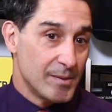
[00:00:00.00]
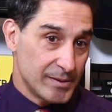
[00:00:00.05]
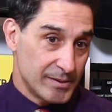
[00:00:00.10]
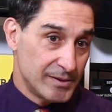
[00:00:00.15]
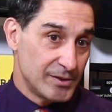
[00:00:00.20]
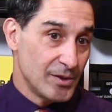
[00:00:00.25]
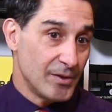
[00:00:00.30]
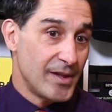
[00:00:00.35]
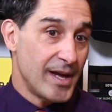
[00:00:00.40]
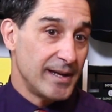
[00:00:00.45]

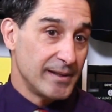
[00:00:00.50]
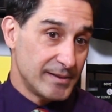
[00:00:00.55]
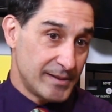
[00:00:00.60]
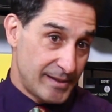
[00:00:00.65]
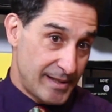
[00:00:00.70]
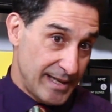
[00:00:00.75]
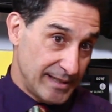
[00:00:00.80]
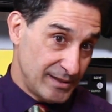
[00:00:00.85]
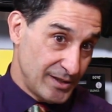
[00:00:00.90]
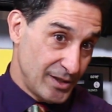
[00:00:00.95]
So
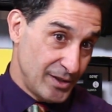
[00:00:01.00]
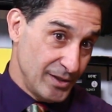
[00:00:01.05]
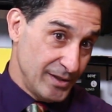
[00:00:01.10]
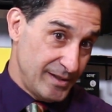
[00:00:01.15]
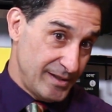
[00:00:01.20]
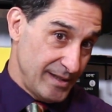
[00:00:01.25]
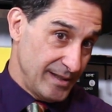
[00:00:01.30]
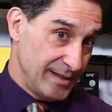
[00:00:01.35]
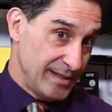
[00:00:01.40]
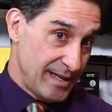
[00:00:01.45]
that's a
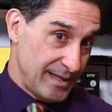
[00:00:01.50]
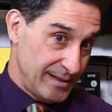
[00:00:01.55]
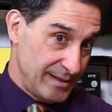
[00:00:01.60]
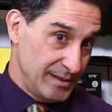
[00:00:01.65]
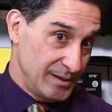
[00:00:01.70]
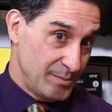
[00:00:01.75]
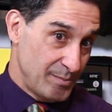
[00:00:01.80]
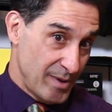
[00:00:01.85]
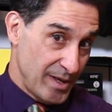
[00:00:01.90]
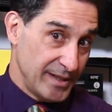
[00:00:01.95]
good thing that
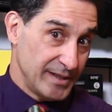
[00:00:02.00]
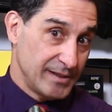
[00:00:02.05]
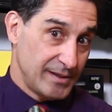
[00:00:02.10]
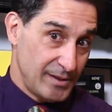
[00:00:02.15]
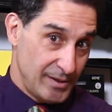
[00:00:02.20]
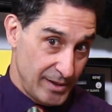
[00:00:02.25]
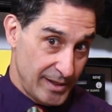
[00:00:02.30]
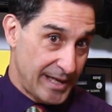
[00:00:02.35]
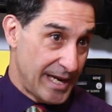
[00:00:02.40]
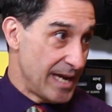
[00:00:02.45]
these
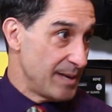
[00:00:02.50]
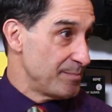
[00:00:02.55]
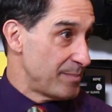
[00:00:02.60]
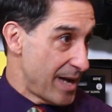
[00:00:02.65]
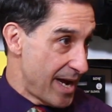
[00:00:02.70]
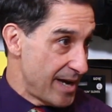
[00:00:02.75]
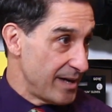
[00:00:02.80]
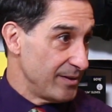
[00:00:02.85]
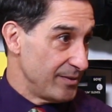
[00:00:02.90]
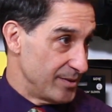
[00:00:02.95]
bikes, you can
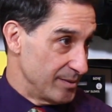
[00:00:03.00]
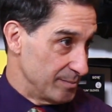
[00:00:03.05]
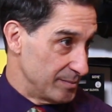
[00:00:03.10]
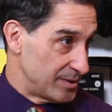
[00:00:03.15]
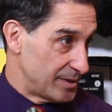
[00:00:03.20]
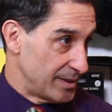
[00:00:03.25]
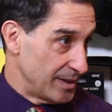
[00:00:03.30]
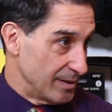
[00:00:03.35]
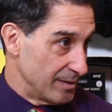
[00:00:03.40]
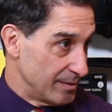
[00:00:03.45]
pedal them
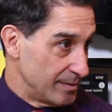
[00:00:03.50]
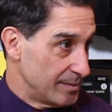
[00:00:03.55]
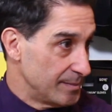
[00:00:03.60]
still.